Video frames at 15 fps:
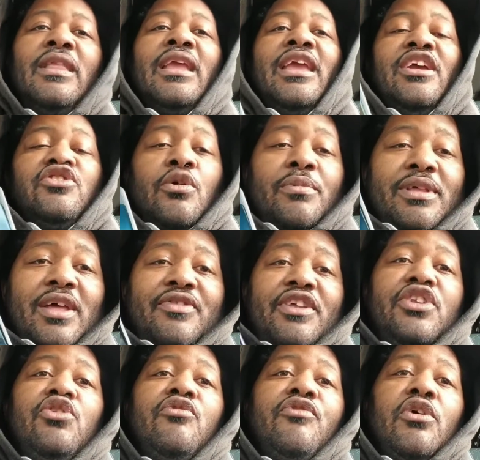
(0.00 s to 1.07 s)
He told me that the
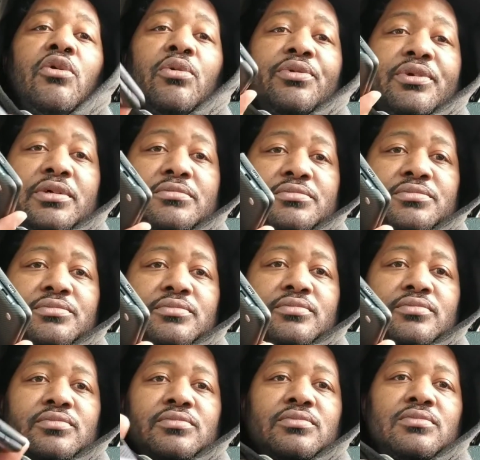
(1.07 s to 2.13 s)
new Fold
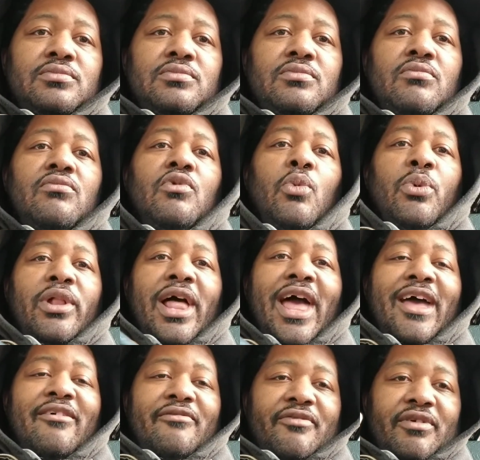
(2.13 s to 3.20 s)
will
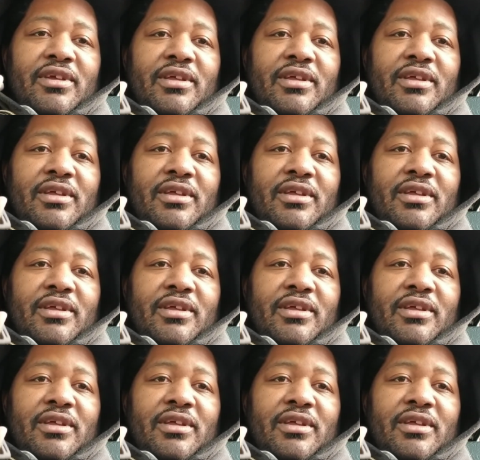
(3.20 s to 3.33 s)
have